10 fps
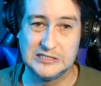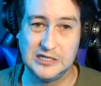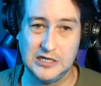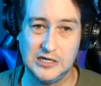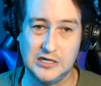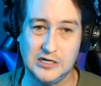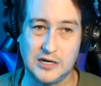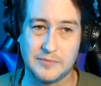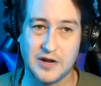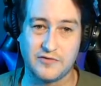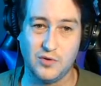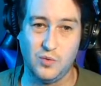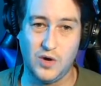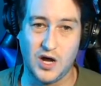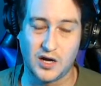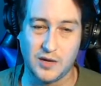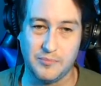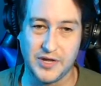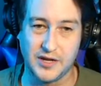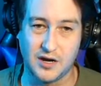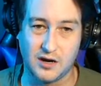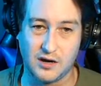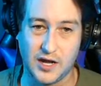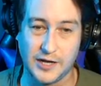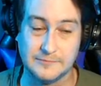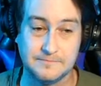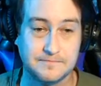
Oh, I'm gonna have to walk a bit, aren't I?